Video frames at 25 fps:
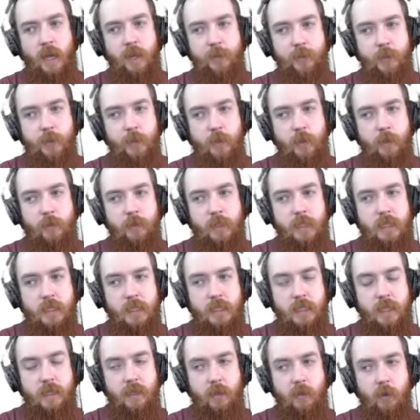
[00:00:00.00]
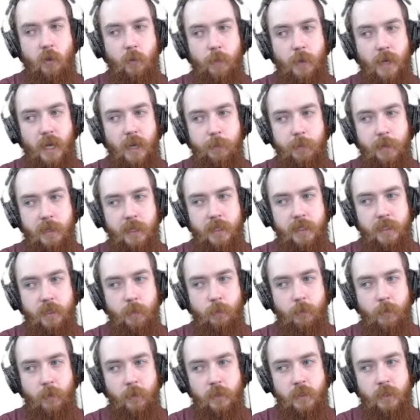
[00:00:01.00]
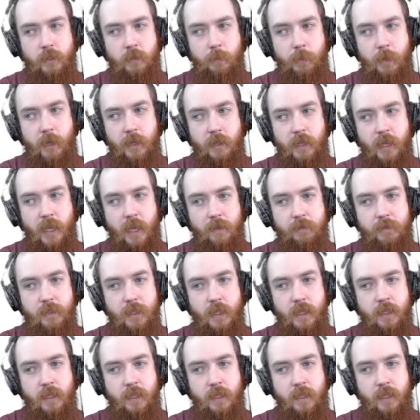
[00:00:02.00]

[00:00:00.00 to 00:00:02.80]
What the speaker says: Trudeau's cynical populism versus Poilievre's